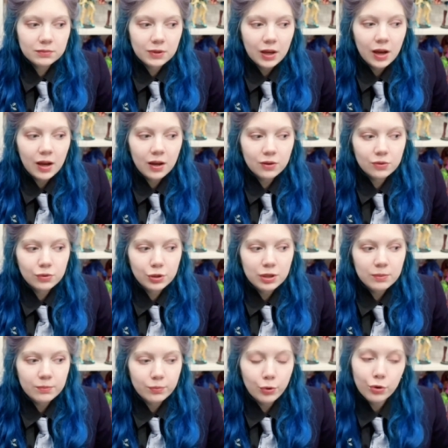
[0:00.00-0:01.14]
how
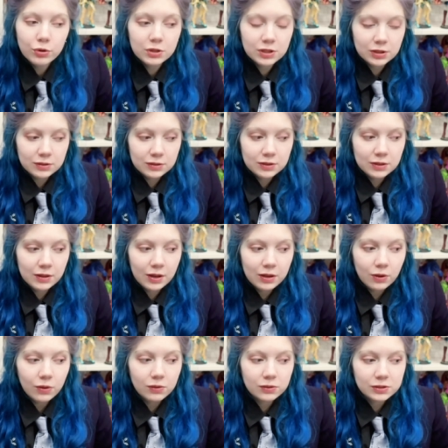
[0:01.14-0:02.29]
important the
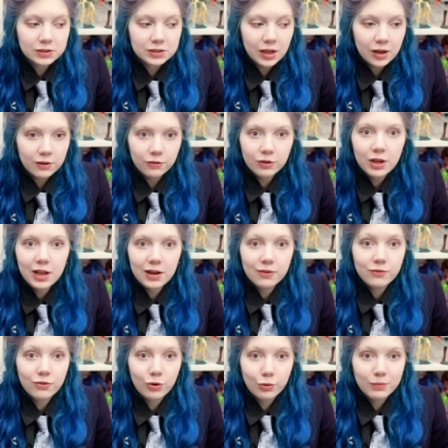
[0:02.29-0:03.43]
dolls are really
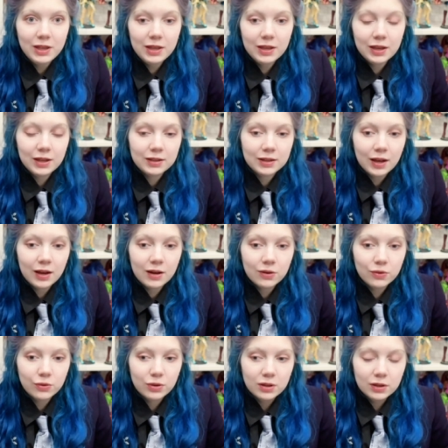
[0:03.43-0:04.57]
for me and
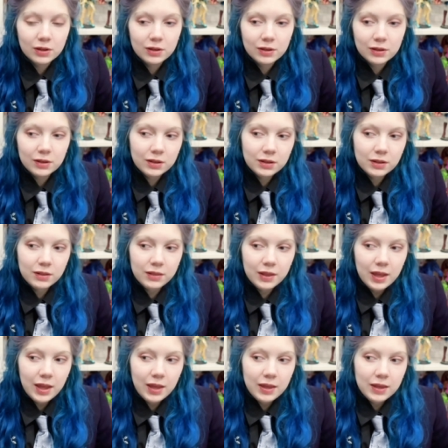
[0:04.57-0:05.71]
how
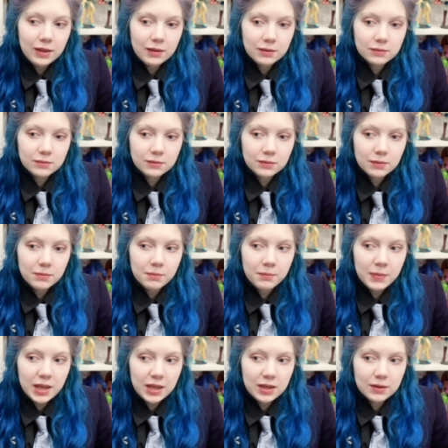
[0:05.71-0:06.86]
they
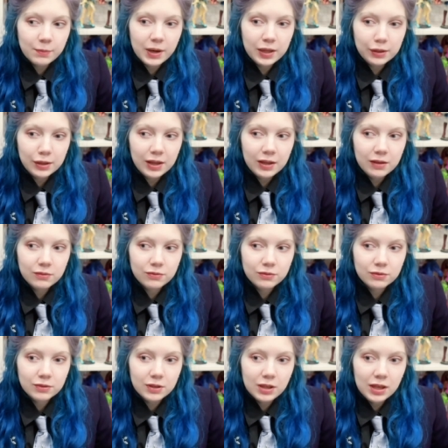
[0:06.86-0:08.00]
make my life
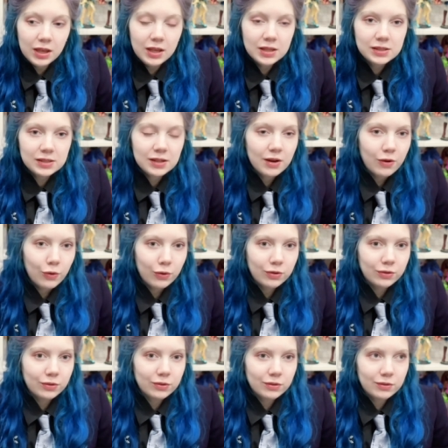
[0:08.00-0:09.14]
easier
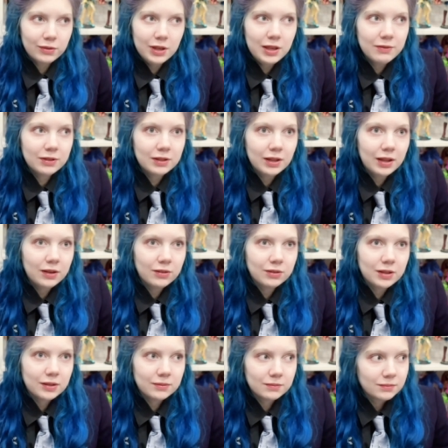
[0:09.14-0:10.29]
or even like on
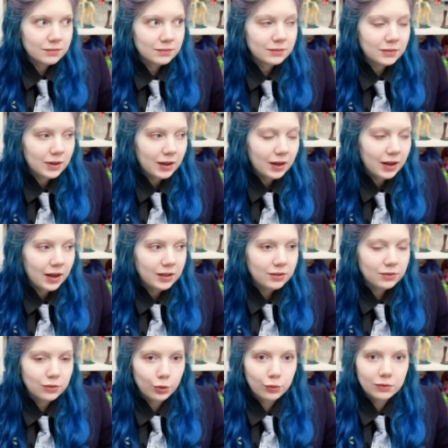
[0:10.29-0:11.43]
a I
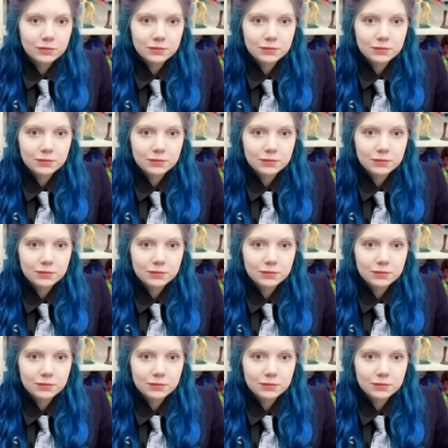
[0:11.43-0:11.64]
don't know